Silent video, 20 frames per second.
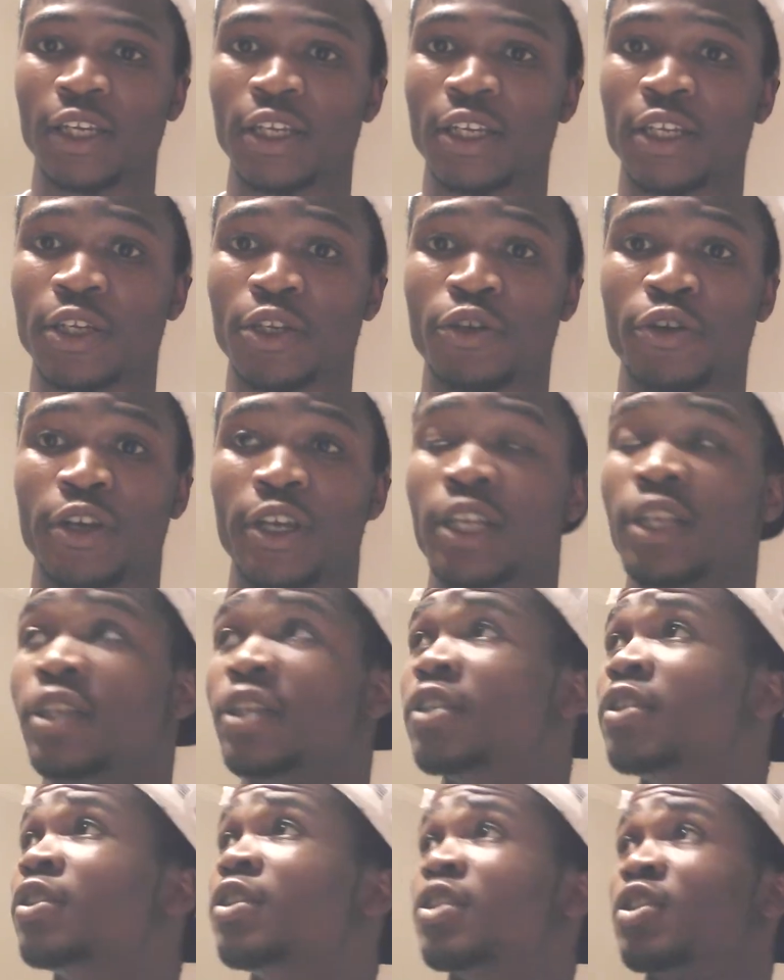He
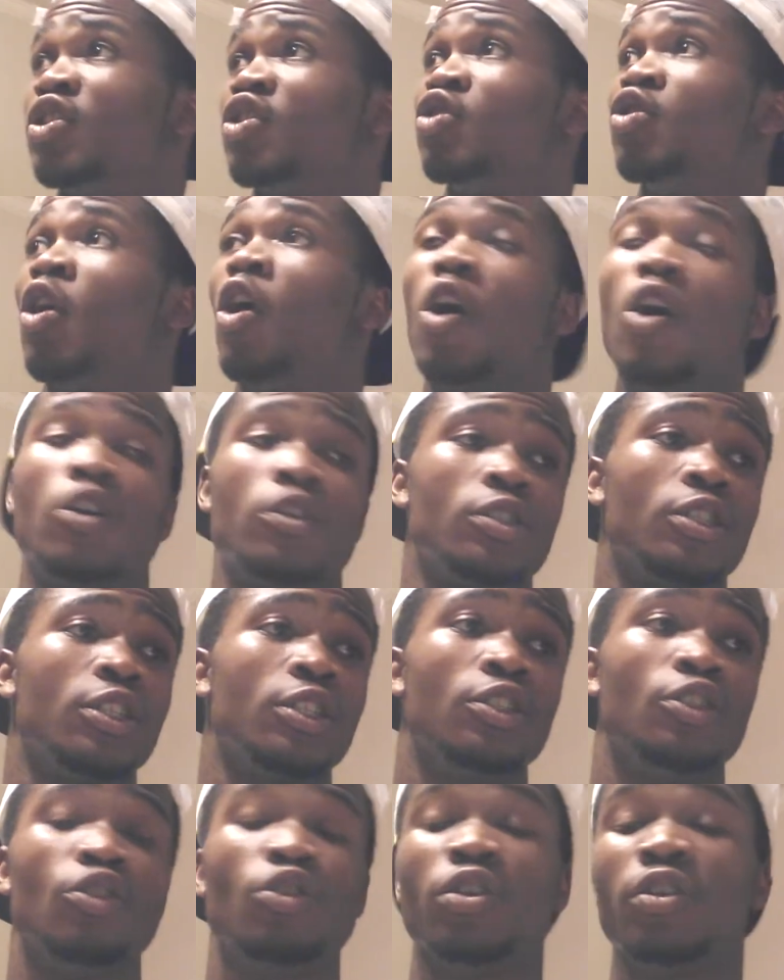created the stars, the
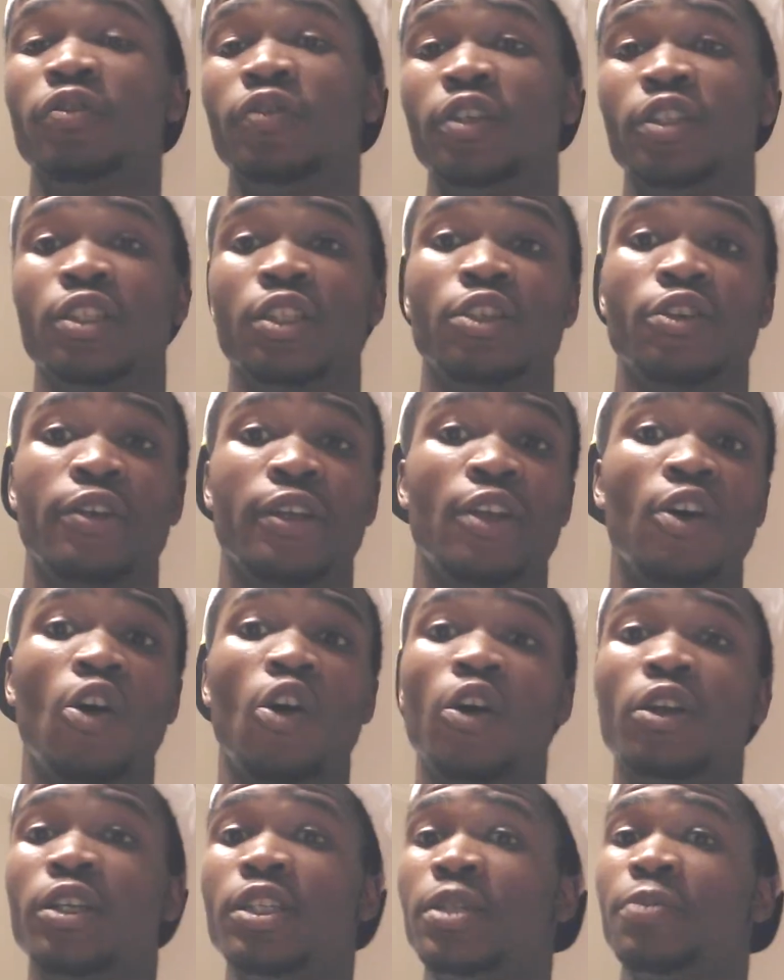universe. He created
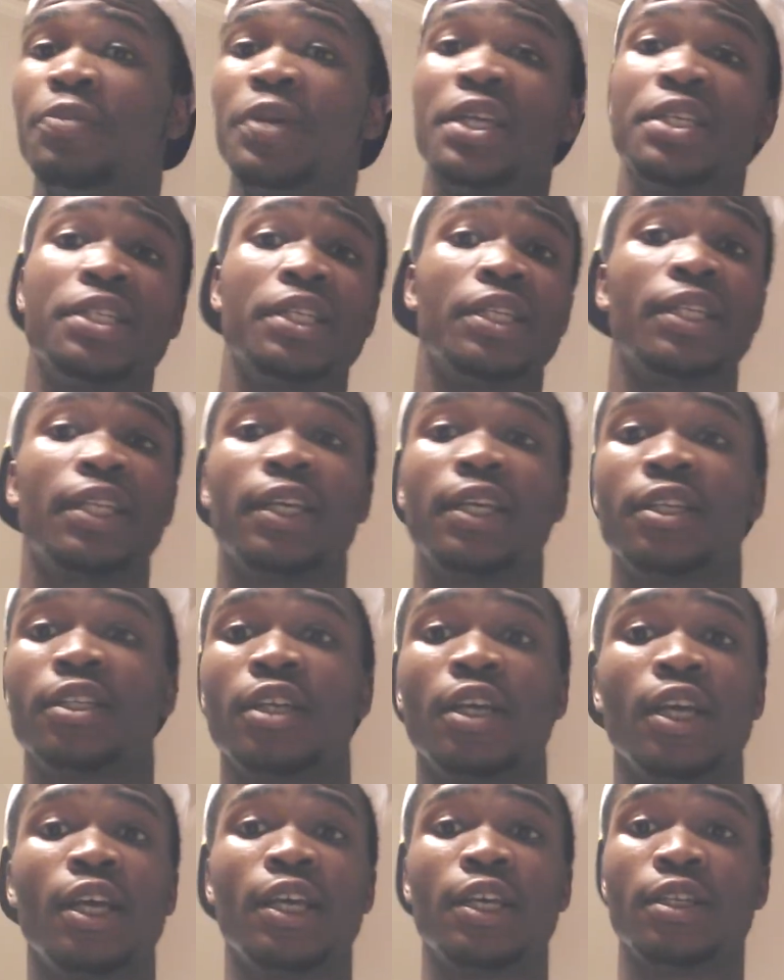all these amazing things,
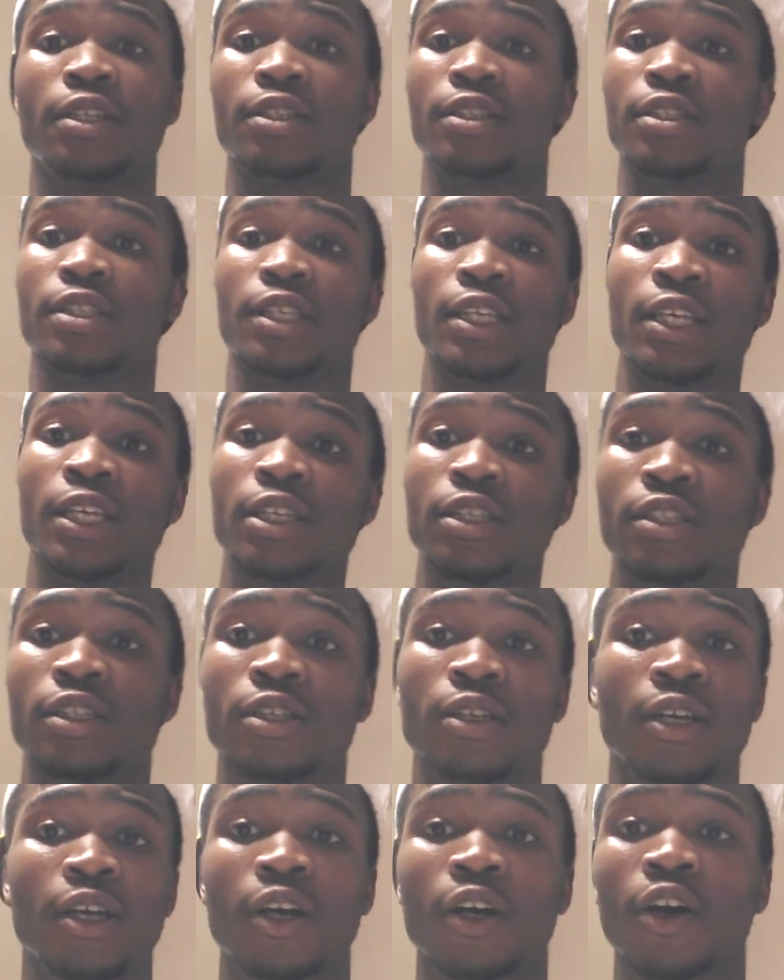the
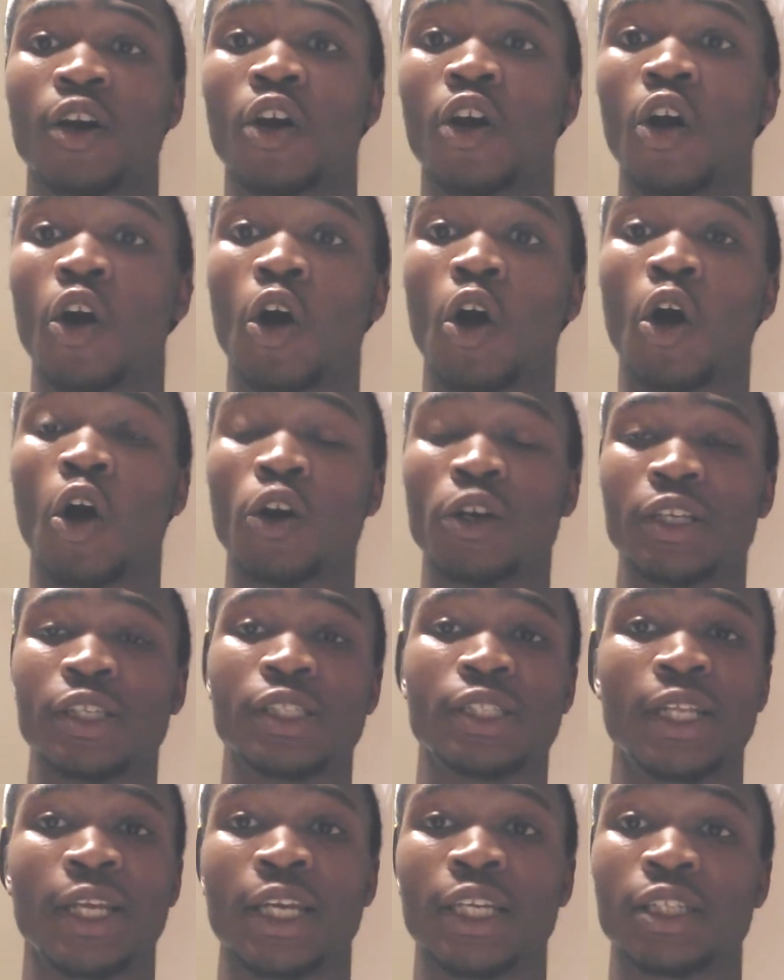seas, all
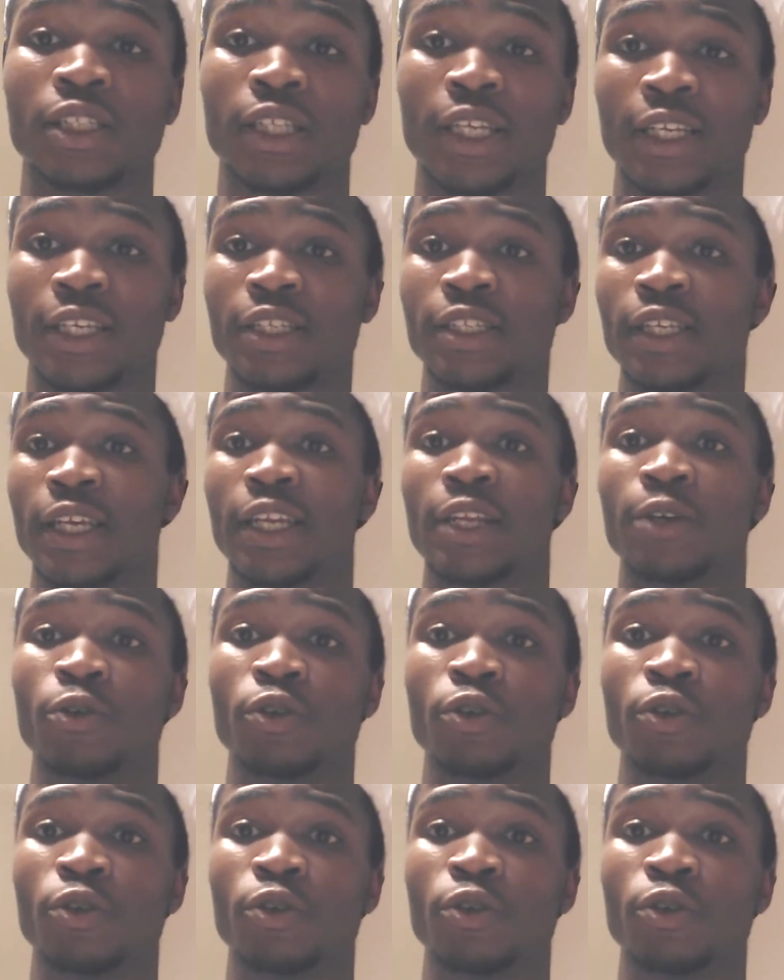these things, and he said it